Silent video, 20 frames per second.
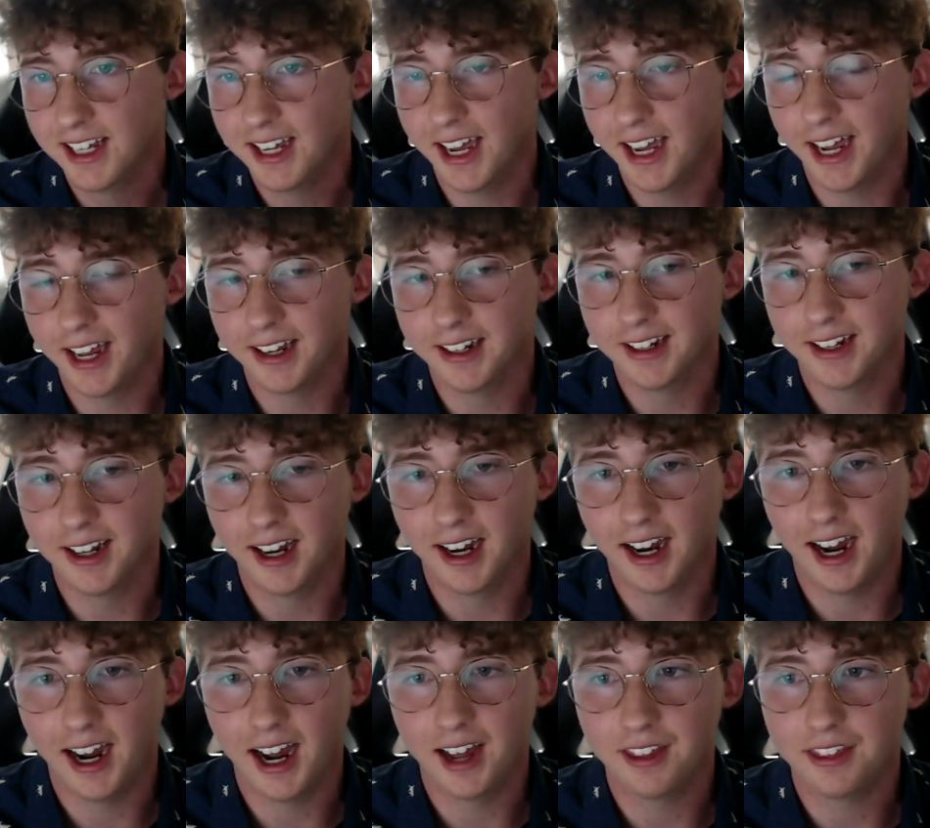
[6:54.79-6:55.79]
And
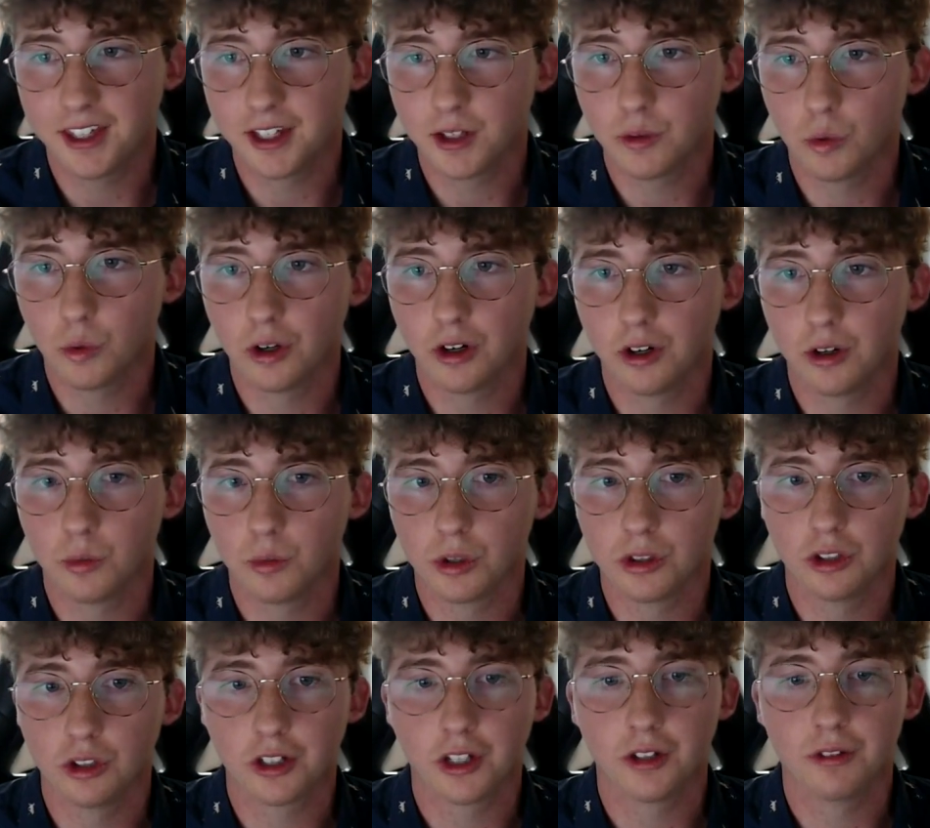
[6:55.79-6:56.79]
uh, I think we're
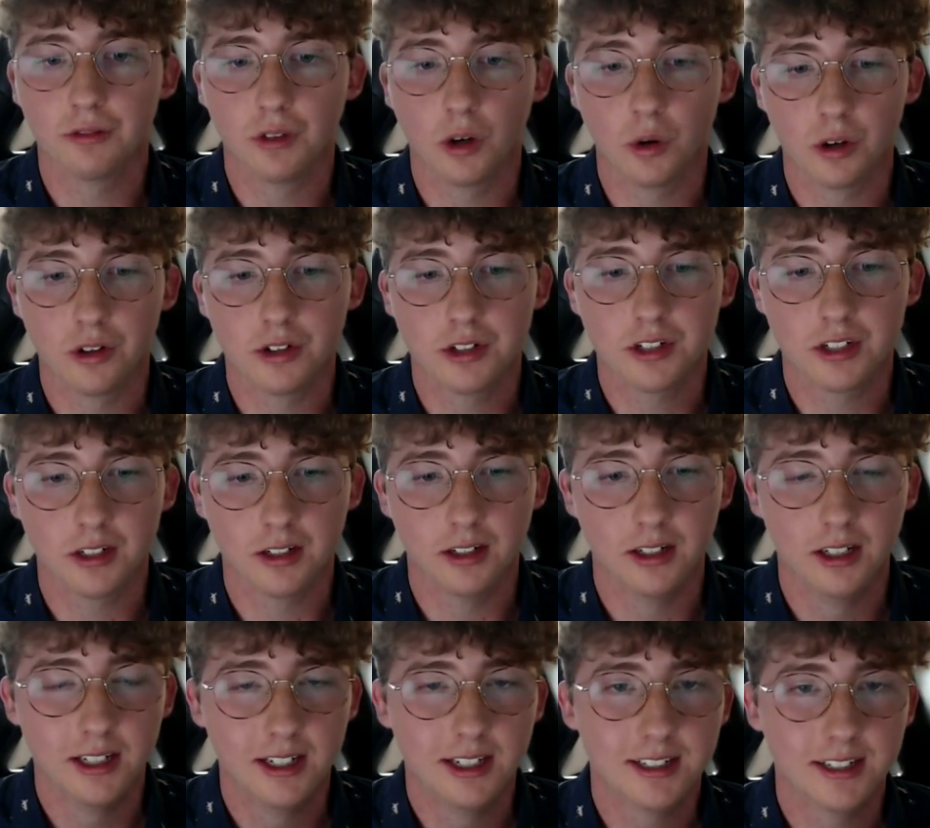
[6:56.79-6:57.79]
we're looking forward to
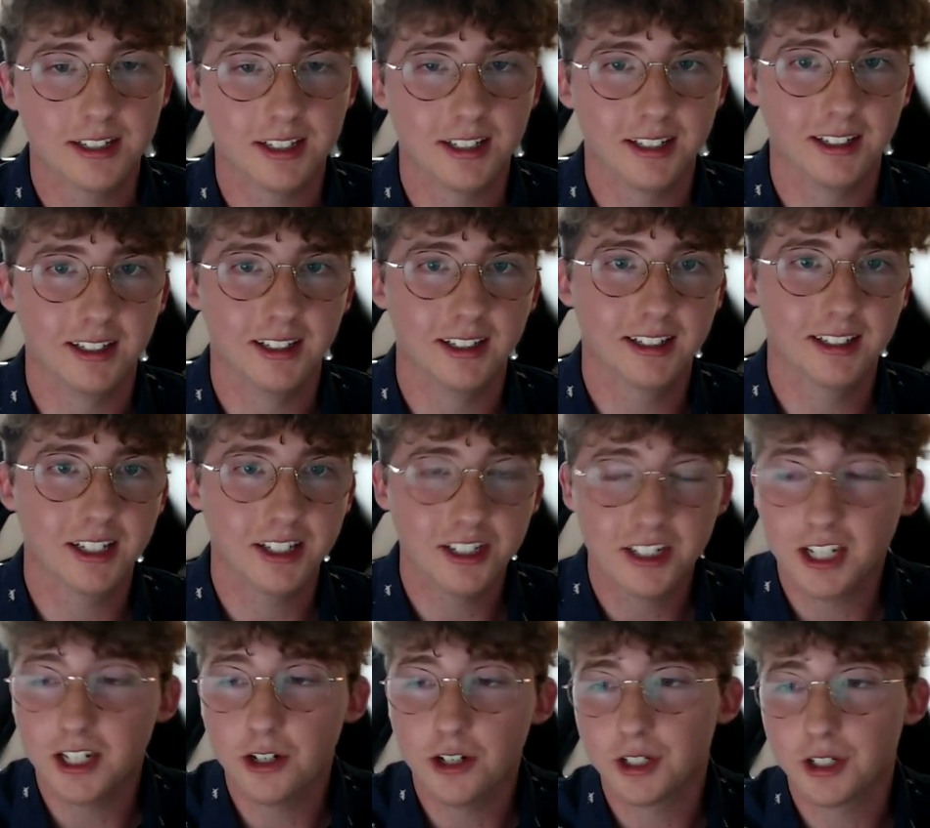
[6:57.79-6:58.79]
to
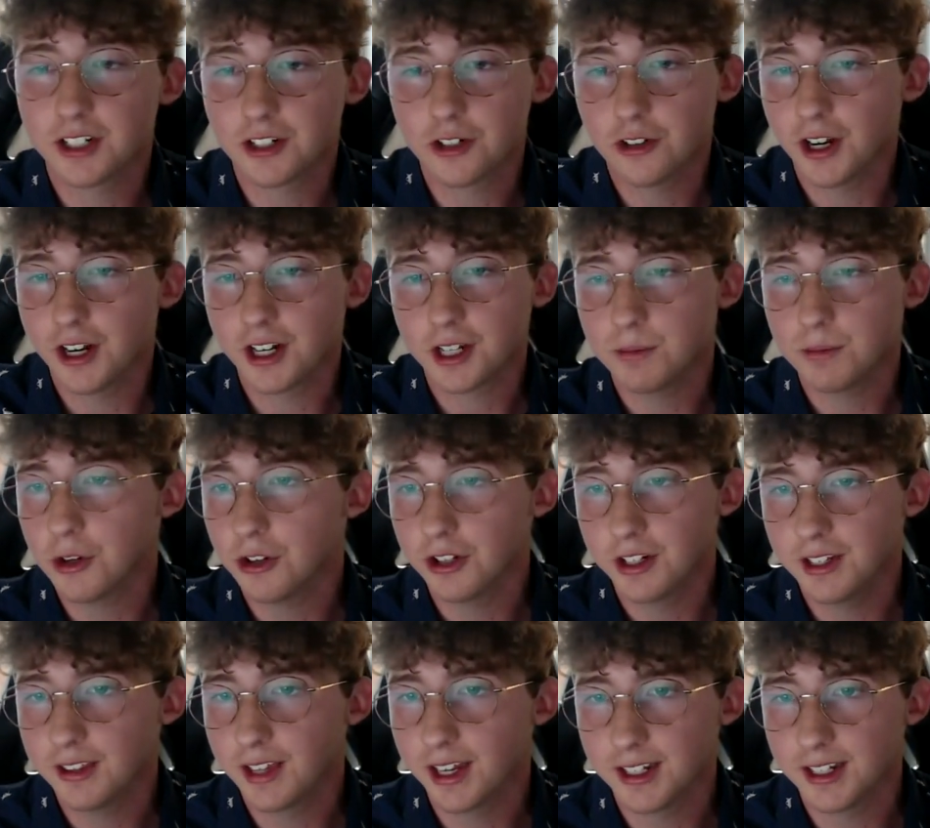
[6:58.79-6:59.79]
continuing to create a
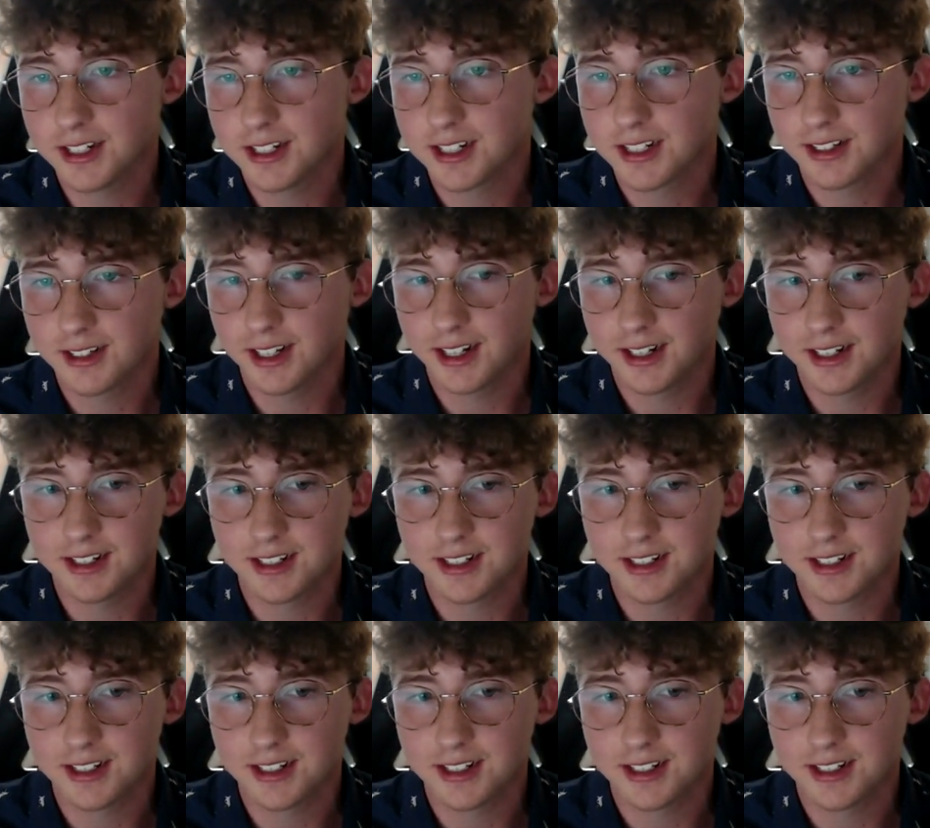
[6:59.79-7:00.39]
community that is that